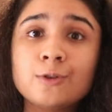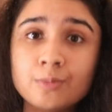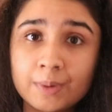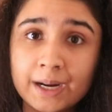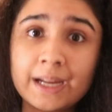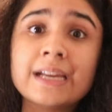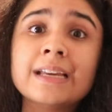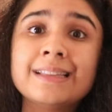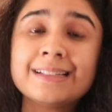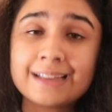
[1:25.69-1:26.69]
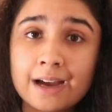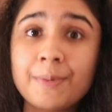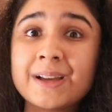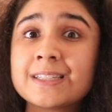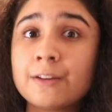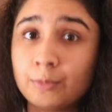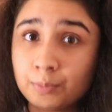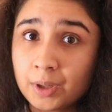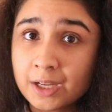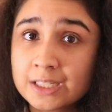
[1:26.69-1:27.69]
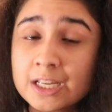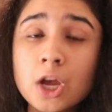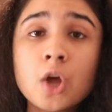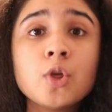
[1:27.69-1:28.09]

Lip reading: you buy the Tab S7 Plus.